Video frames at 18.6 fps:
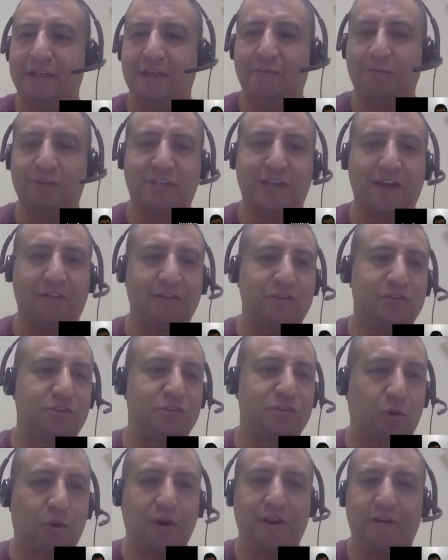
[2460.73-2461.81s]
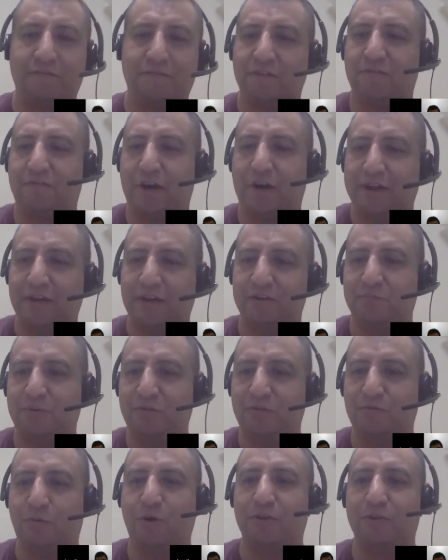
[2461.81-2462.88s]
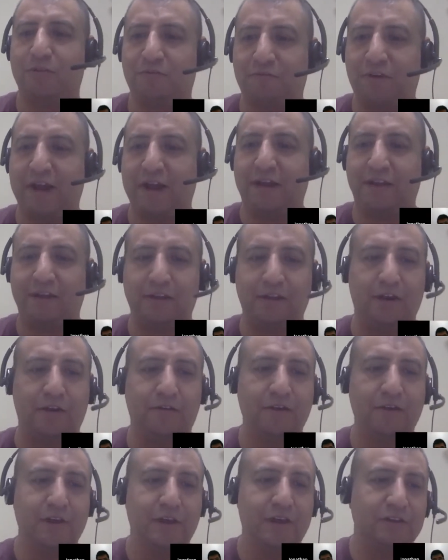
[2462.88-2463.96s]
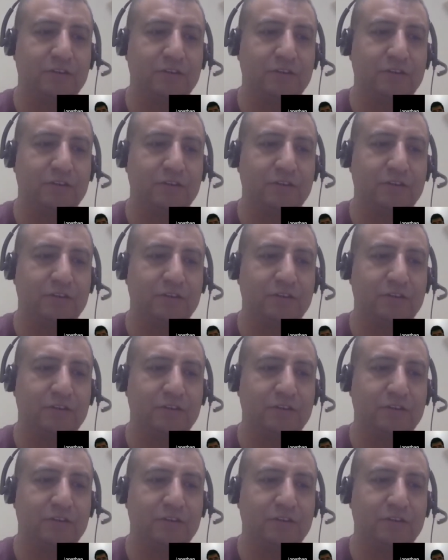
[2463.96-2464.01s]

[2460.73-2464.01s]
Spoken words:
and they would tell the story of the fighters before the fight, you know.